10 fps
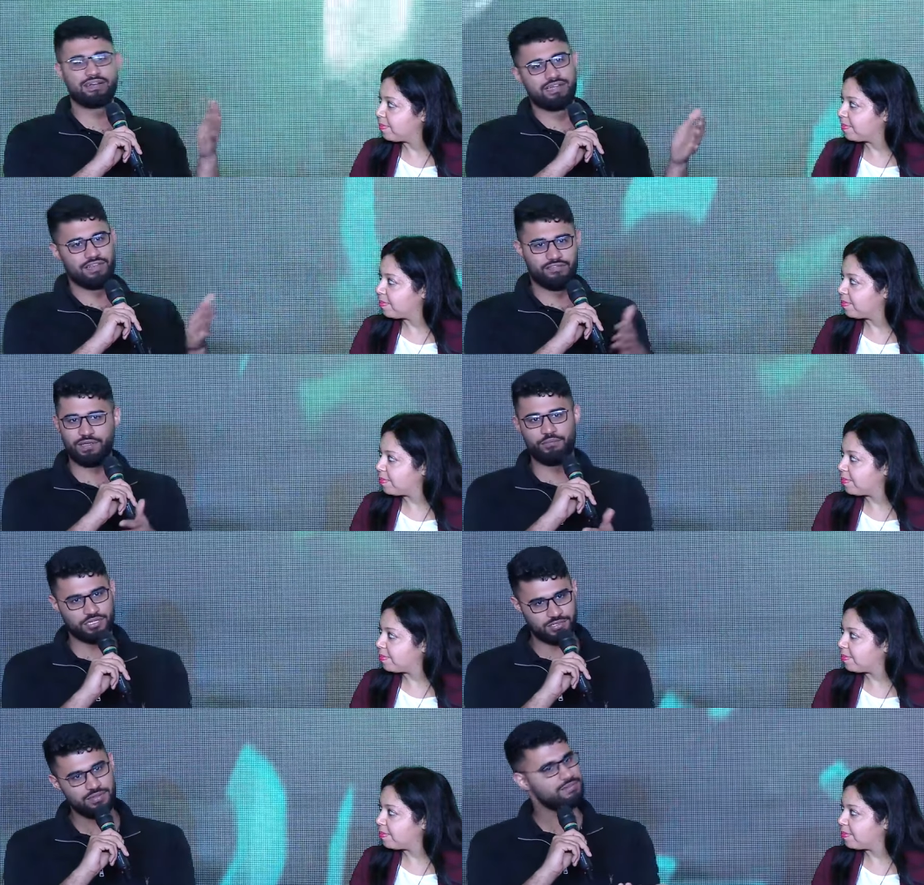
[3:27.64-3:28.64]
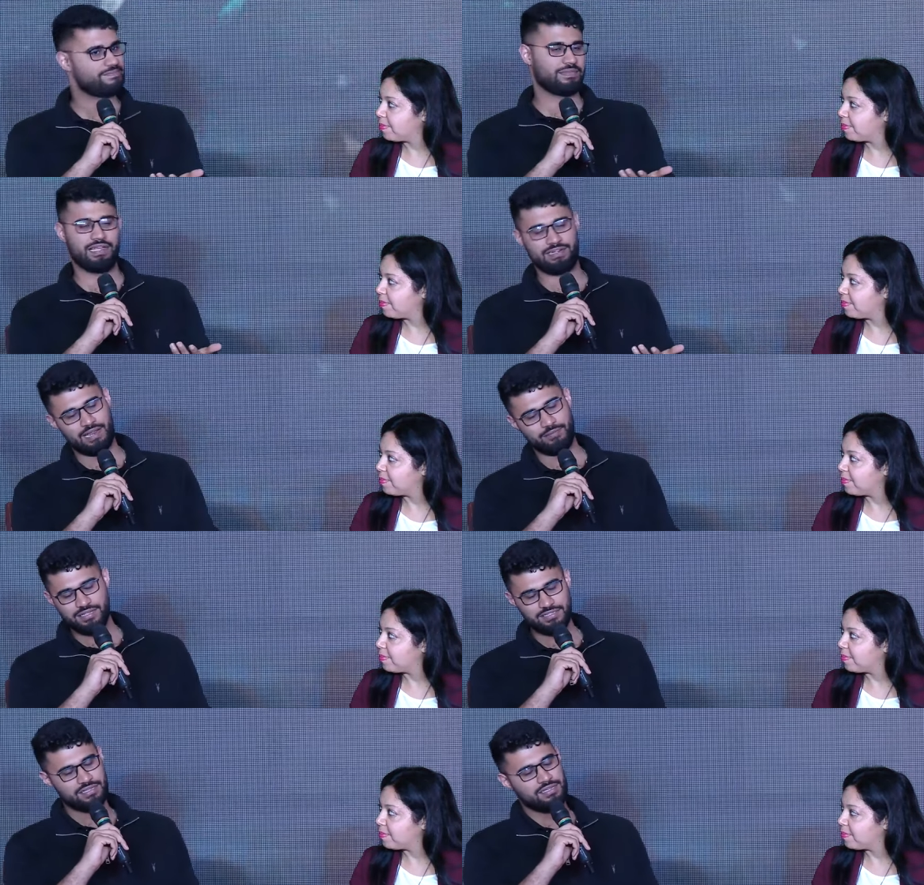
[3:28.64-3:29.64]
Speaker 1: a delivery possible in 10
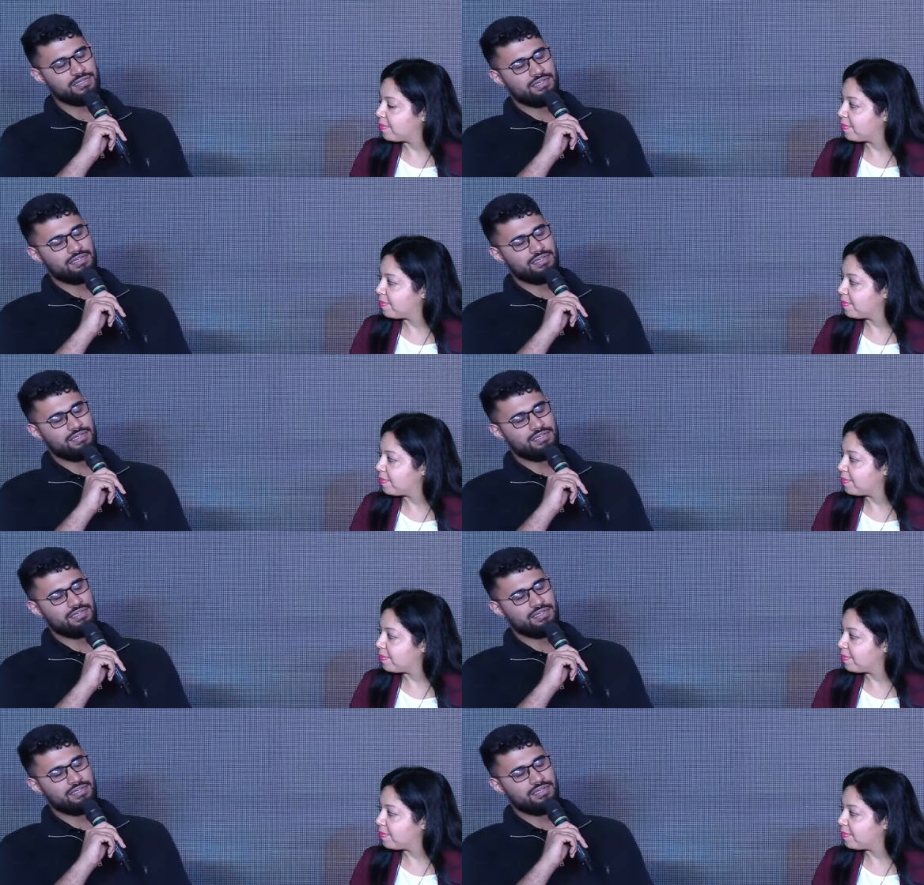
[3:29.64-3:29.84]
minutes,